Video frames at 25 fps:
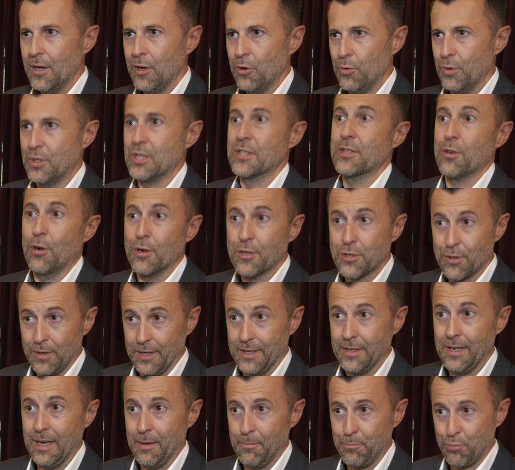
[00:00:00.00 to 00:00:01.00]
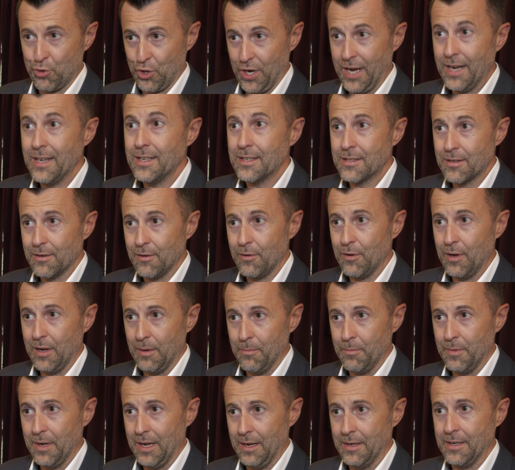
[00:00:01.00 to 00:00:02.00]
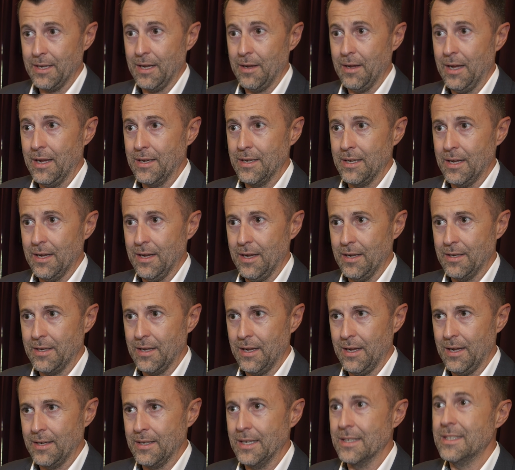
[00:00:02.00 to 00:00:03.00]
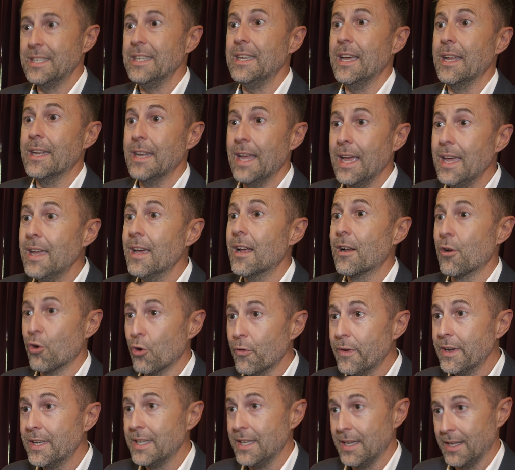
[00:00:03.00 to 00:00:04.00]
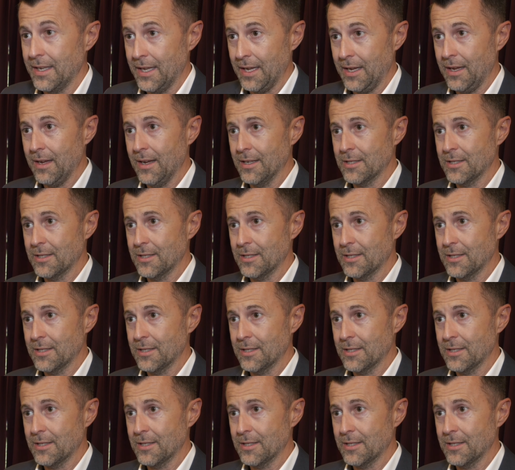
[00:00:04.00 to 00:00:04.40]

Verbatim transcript: which is also a brand um, and, a, and, and, a, and, a, DNA, a Loewe DNA